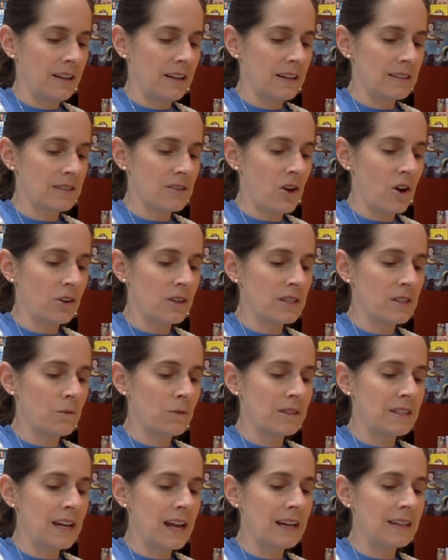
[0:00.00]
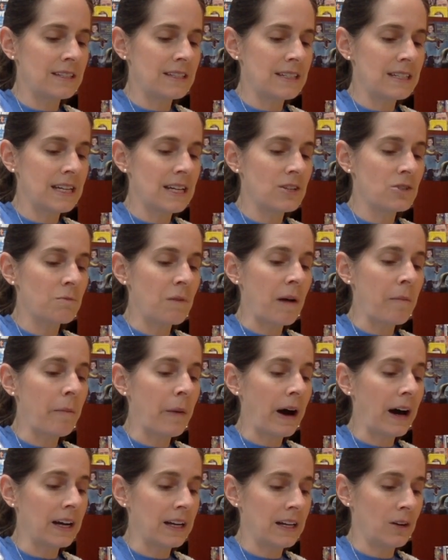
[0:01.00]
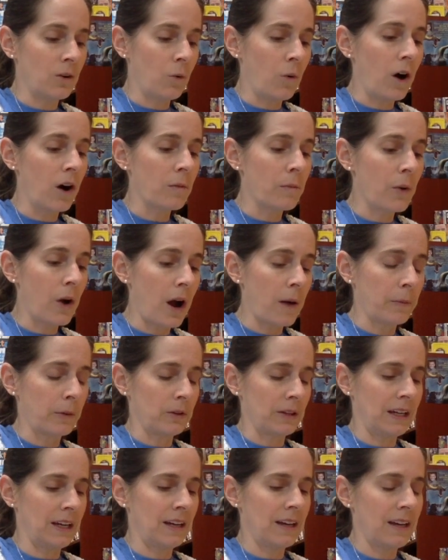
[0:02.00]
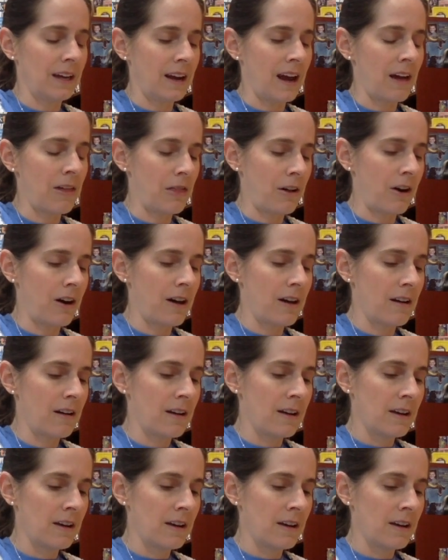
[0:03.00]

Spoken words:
As long as it would take to teach my body to walk properly again, I thought.